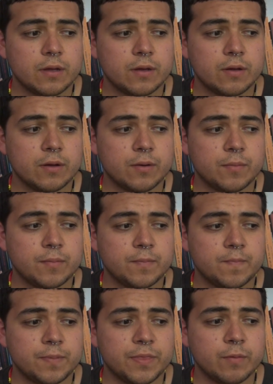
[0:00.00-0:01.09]

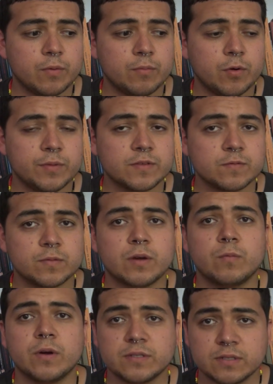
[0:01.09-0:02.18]
um, there were moments when I
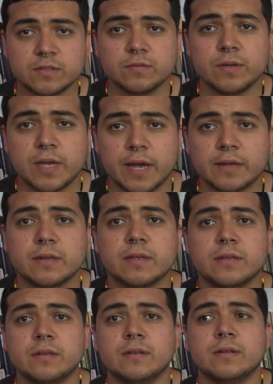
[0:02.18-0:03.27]
wanted to react
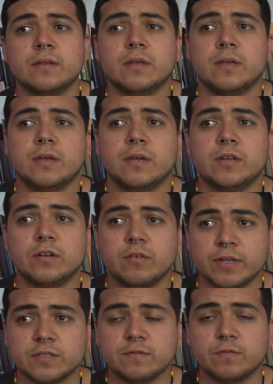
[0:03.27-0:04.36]
and an
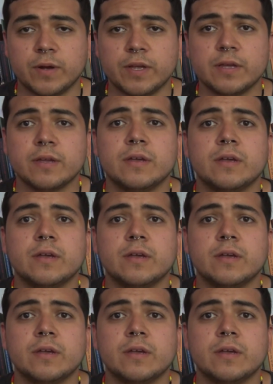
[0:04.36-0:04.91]
aggressive way.